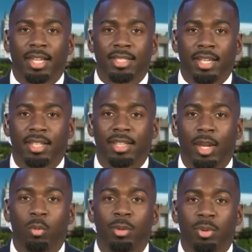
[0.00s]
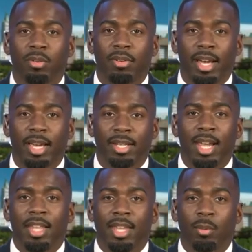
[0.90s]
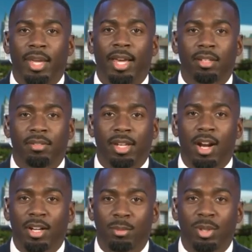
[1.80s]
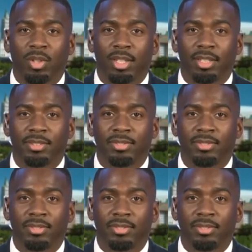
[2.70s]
said that they would provide that would elevate our community.